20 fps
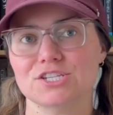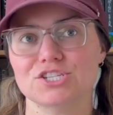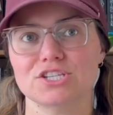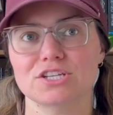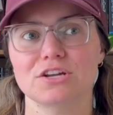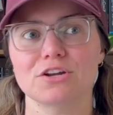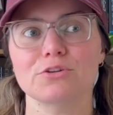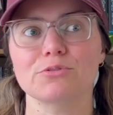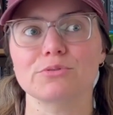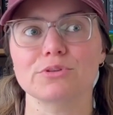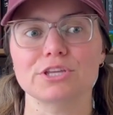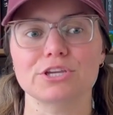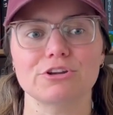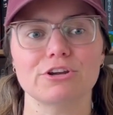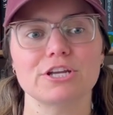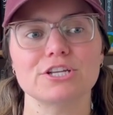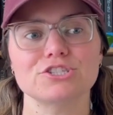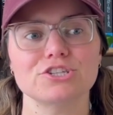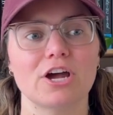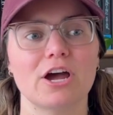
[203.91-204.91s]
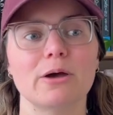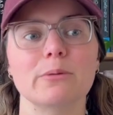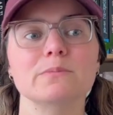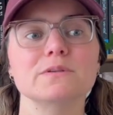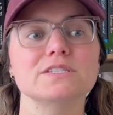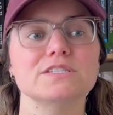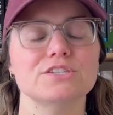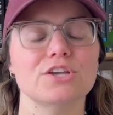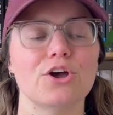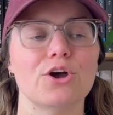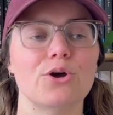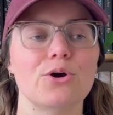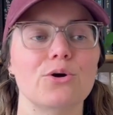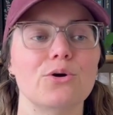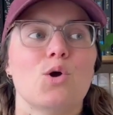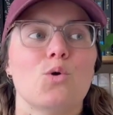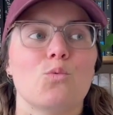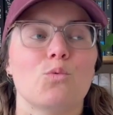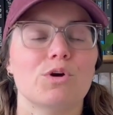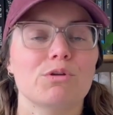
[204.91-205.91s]
She did a really great job.
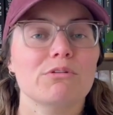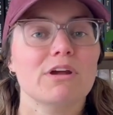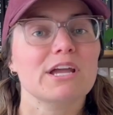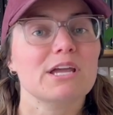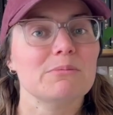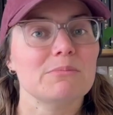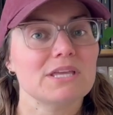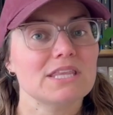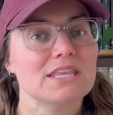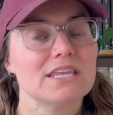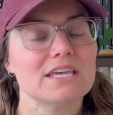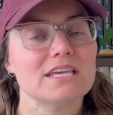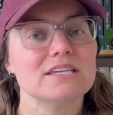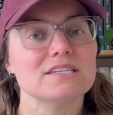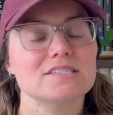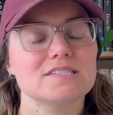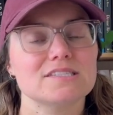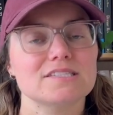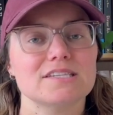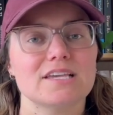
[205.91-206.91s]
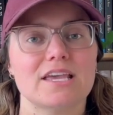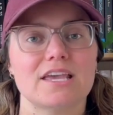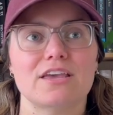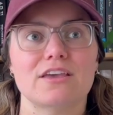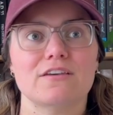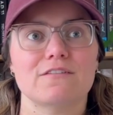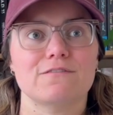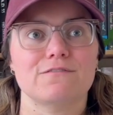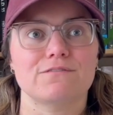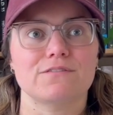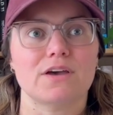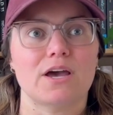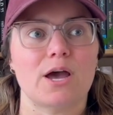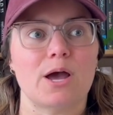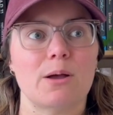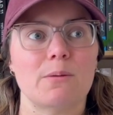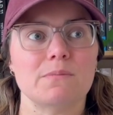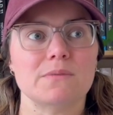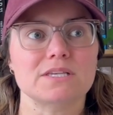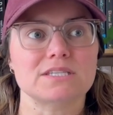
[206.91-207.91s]
So would recommend this if
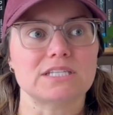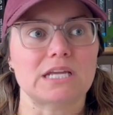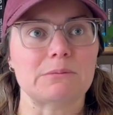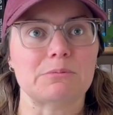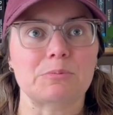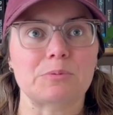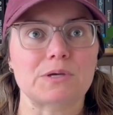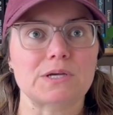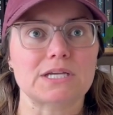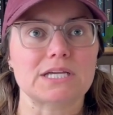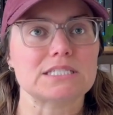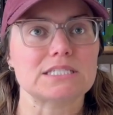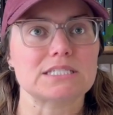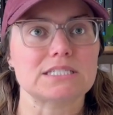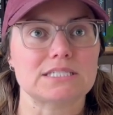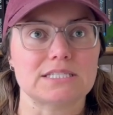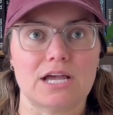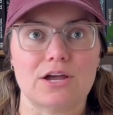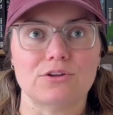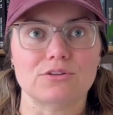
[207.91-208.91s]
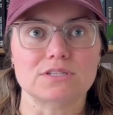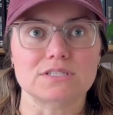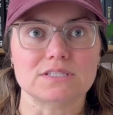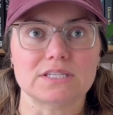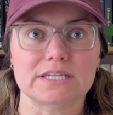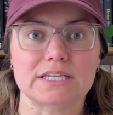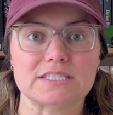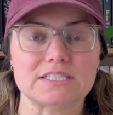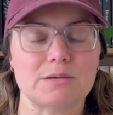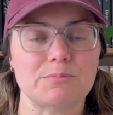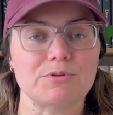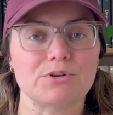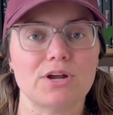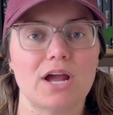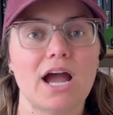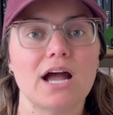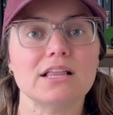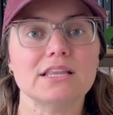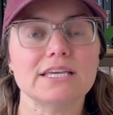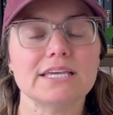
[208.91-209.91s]
this type of book sounds like it's up your
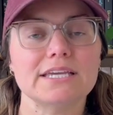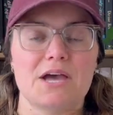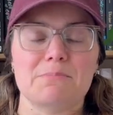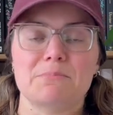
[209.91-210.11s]
alley.